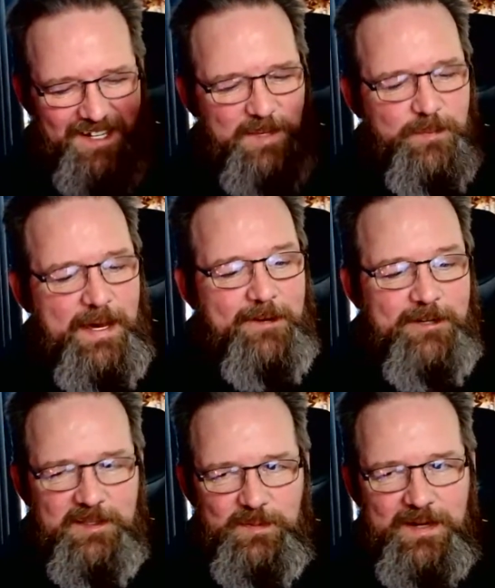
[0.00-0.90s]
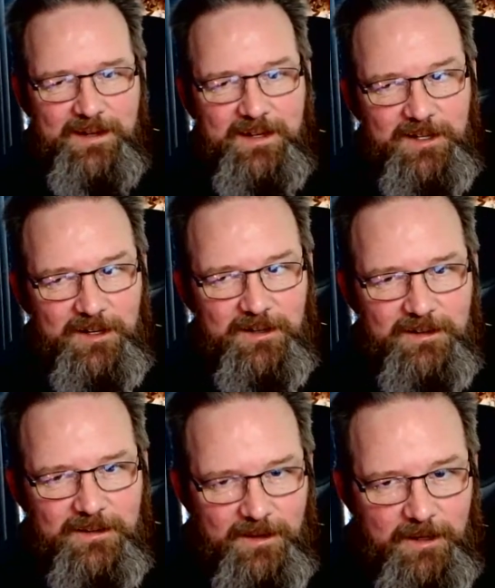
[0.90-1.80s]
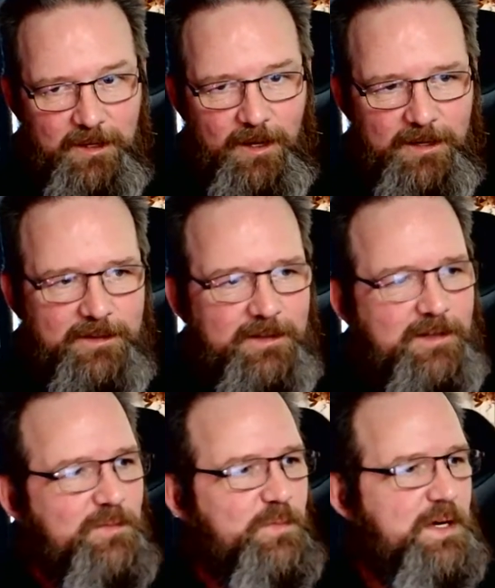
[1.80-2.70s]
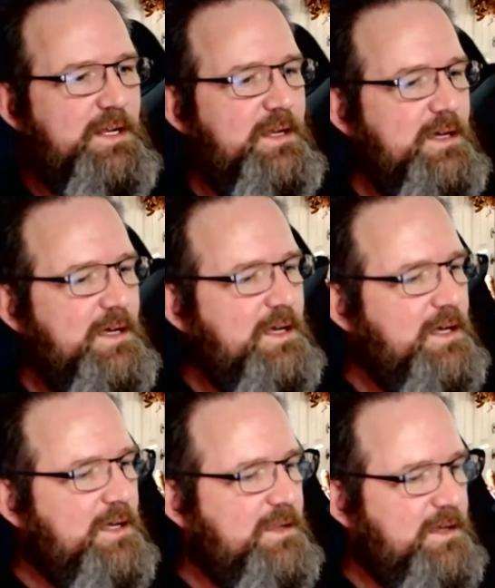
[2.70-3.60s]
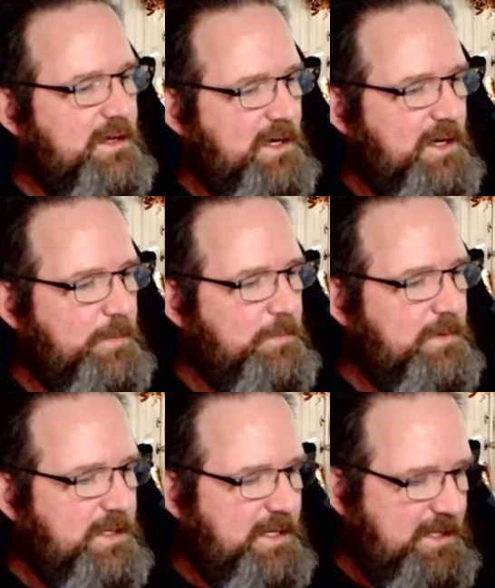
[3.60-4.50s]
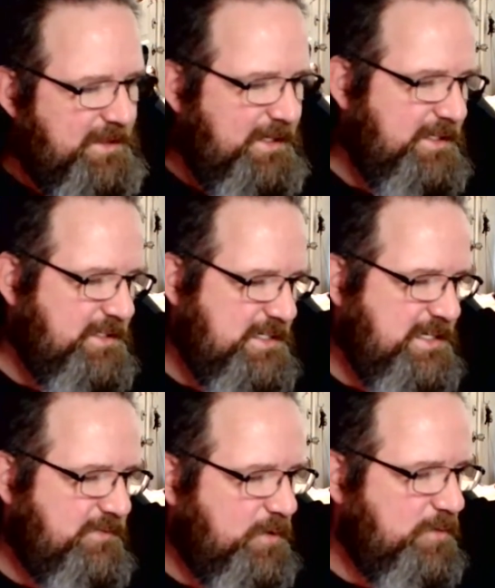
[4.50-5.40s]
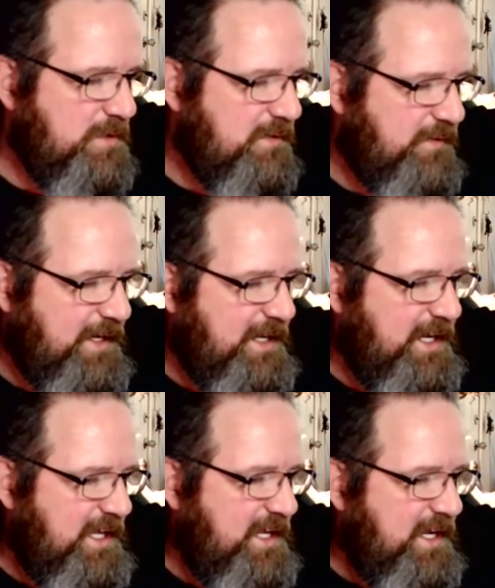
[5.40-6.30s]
The battery's back here, thank God. But I think it does have a cooling fan in it.